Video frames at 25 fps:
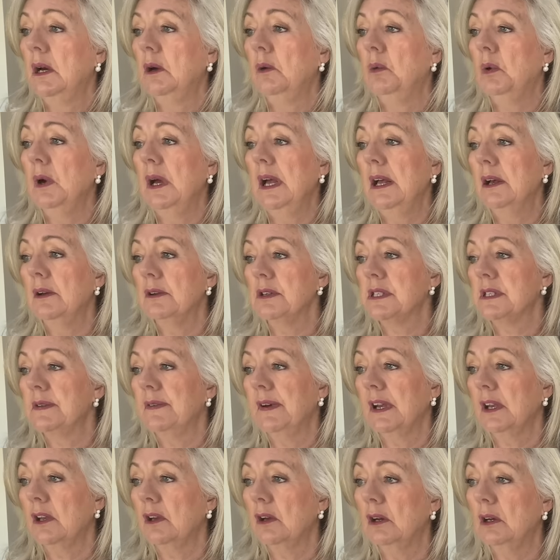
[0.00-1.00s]
What else have
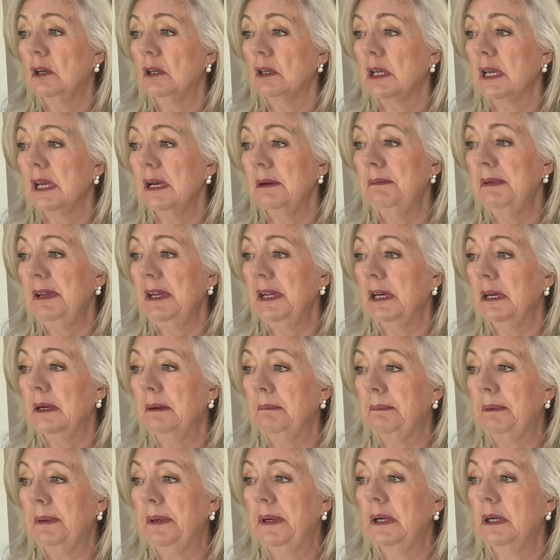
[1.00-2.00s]
I got coming
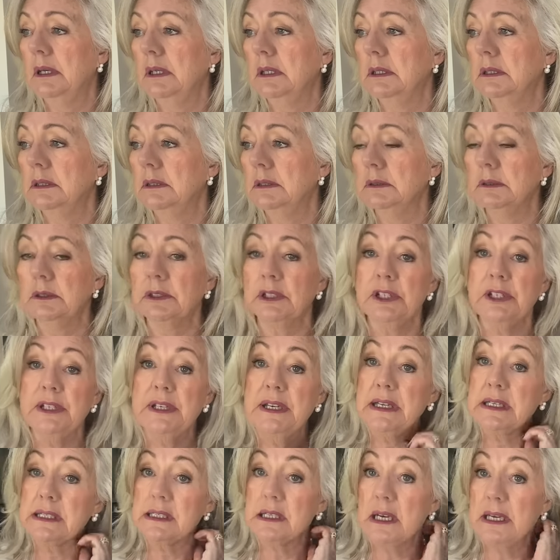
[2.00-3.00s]
up? Oh
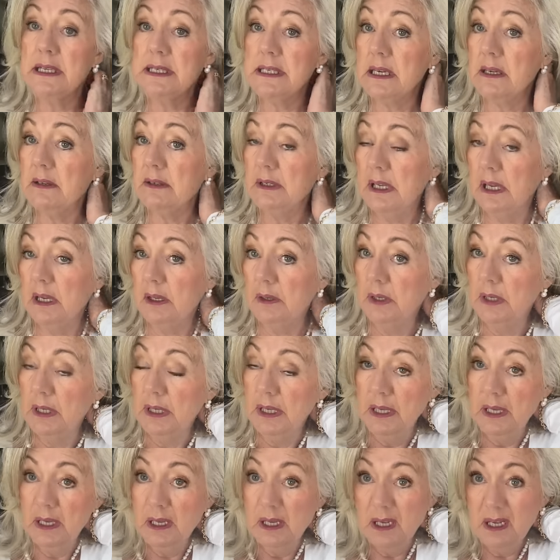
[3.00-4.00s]
goodness, I don't know.
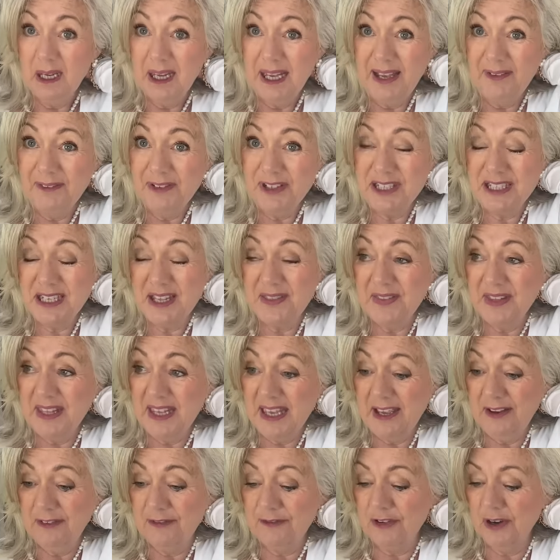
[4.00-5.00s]
I haven't done the
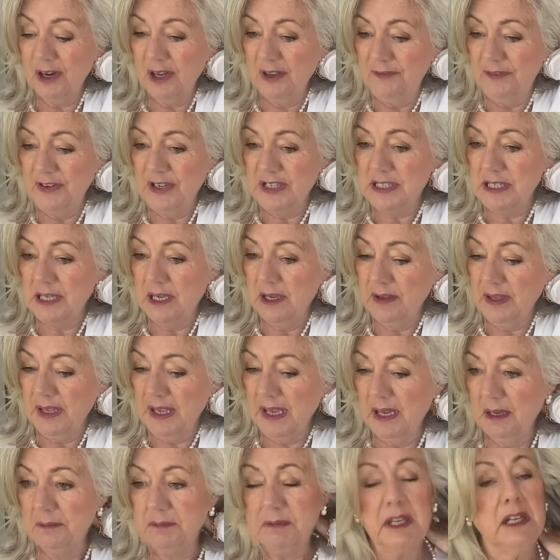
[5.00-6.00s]
air fry video
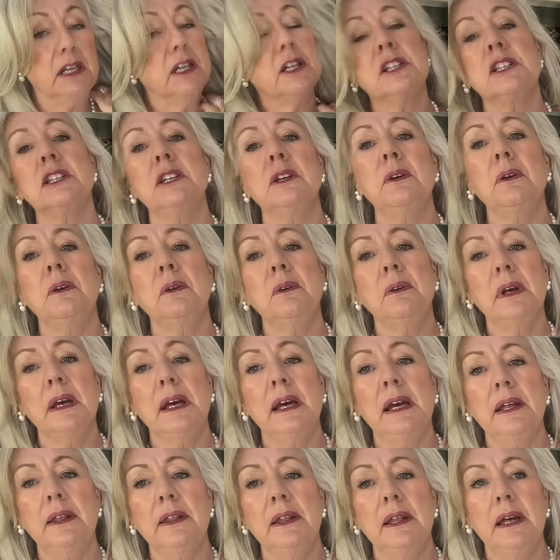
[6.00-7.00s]
yet. I'm going to do
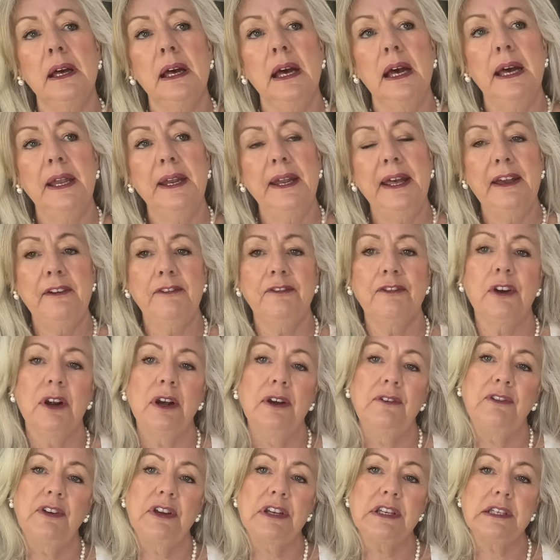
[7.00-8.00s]
an air fry
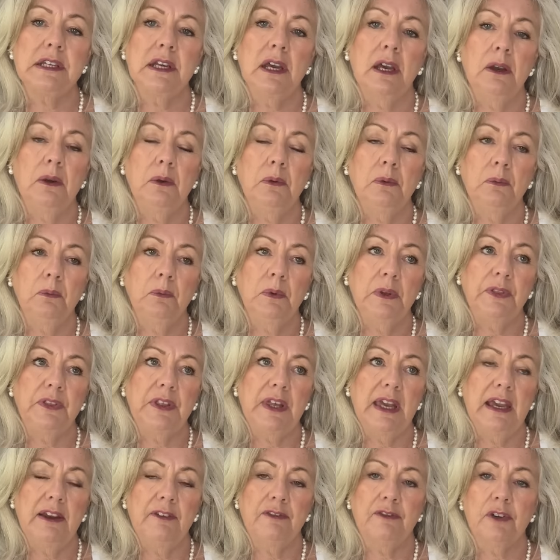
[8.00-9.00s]
video with
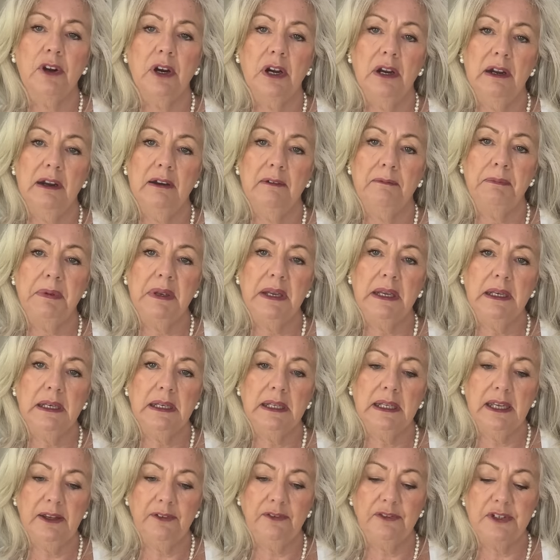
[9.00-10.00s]
the air fryer. I've been
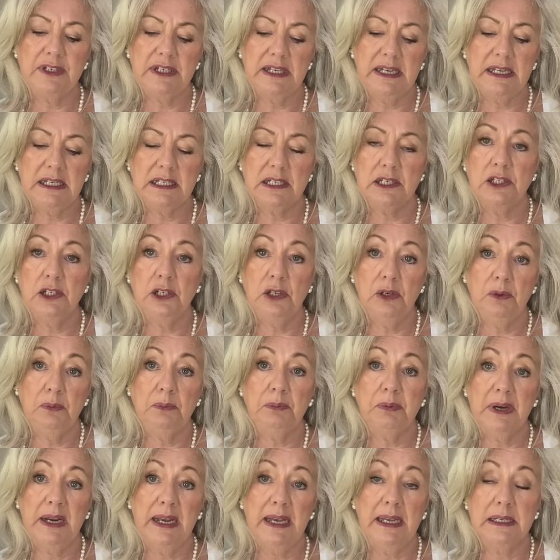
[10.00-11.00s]
gifted a new
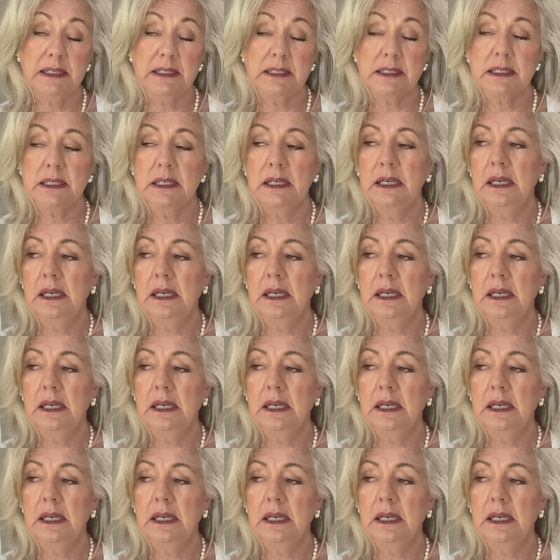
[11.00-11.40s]
brand.